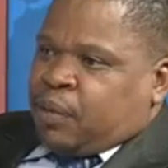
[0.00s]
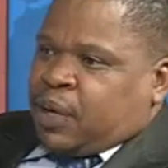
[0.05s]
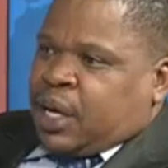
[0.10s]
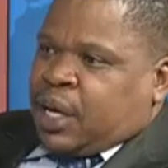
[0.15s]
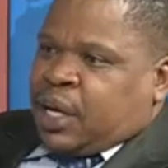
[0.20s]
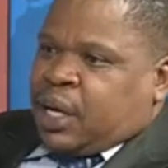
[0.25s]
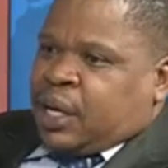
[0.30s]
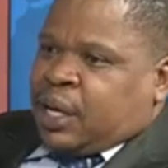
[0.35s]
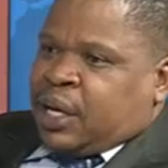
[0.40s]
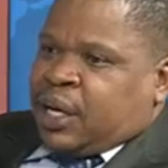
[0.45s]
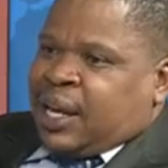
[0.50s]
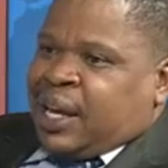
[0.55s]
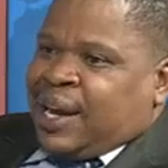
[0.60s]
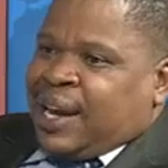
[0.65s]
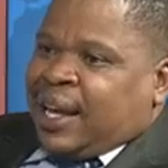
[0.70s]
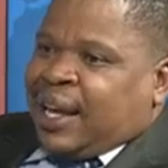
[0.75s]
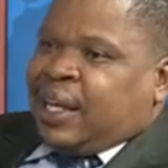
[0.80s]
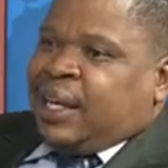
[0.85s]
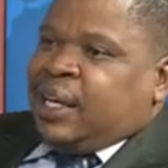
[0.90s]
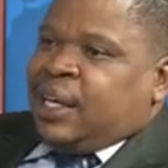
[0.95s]

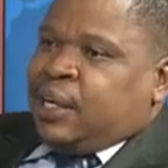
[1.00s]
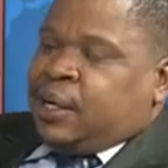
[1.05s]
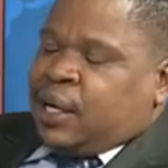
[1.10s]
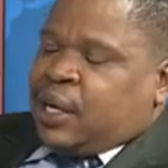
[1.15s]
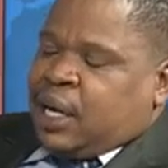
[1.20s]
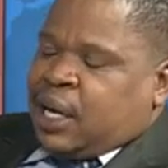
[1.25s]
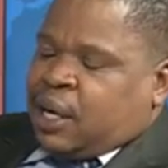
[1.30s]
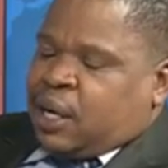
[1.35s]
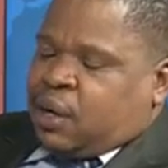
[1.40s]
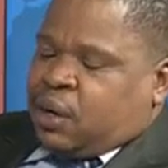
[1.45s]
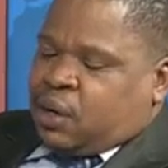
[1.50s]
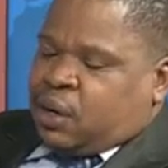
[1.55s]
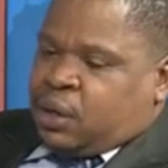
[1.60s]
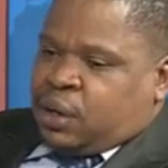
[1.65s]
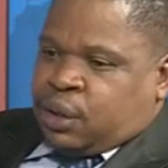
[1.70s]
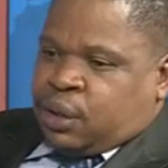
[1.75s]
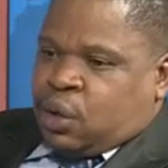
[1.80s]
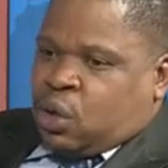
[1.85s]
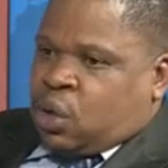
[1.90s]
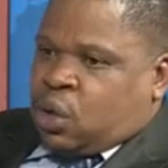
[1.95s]
lagging
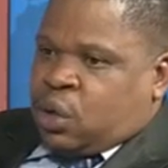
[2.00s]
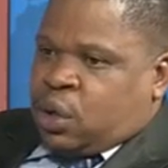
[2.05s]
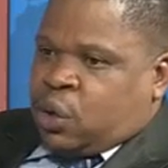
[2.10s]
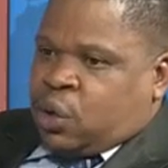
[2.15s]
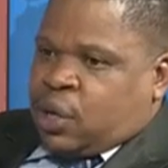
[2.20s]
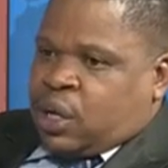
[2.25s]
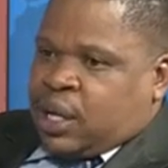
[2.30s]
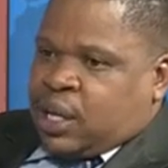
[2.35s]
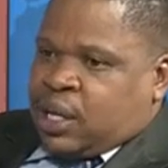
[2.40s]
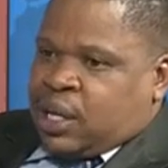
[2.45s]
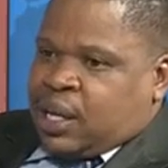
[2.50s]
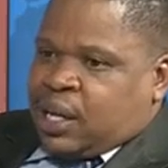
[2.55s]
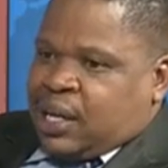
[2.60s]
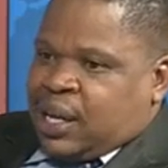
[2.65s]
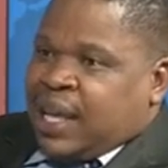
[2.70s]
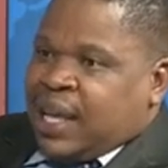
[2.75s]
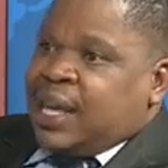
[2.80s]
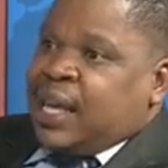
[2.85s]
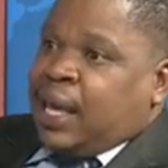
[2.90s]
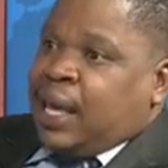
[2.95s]
or
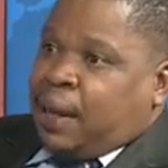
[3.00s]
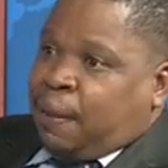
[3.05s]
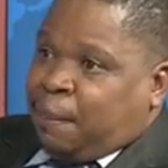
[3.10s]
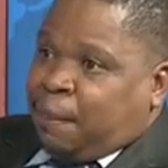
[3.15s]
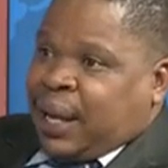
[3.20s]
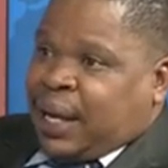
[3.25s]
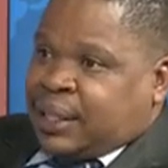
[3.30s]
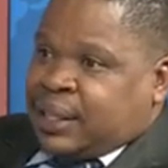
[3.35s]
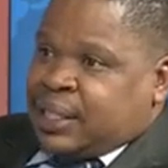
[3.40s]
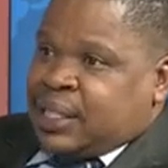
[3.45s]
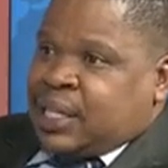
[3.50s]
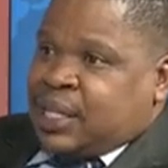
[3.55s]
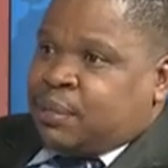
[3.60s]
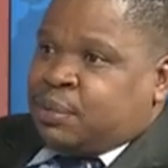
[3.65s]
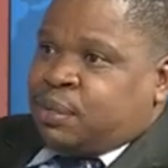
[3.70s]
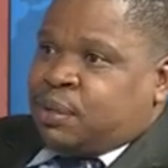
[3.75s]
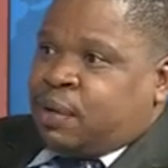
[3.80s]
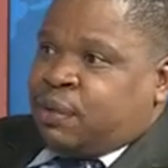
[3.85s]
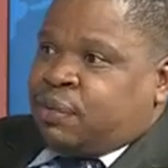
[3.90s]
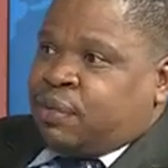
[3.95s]
lagging impact in
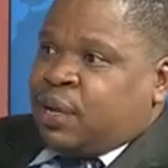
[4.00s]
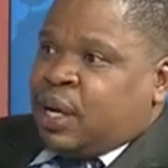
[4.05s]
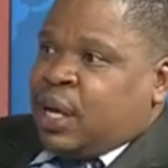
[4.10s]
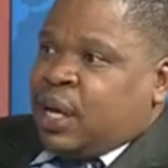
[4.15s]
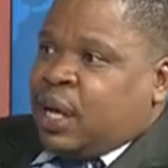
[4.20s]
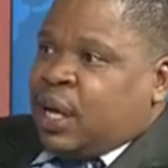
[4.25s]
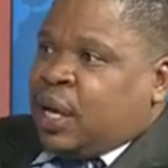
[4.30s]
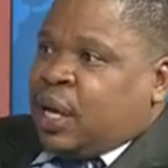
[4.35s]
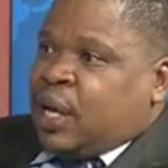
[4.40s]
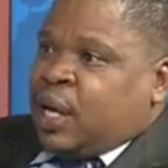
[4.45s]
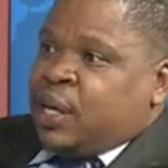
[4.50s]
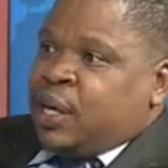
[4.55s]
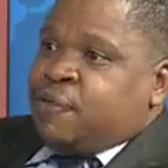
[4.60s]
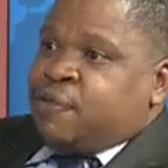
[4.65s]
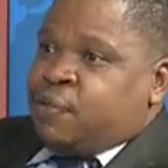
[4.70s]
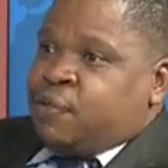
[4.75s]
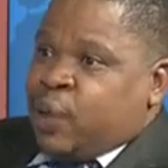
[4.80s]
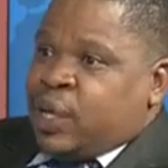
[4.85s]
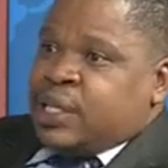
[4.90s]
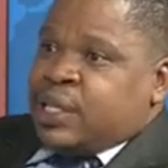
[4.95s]
terms of
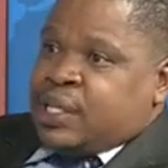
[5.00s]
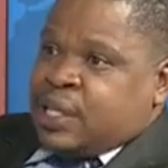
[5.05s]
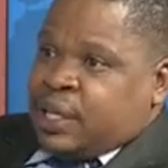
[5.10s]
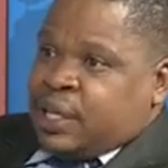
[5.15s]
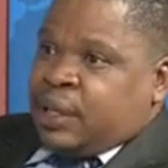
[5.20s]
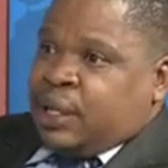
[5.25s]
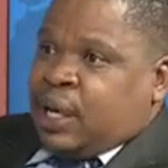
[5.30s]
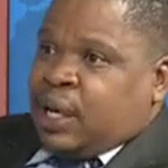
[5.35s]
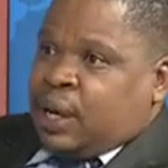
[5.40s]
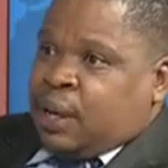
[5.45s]
influencing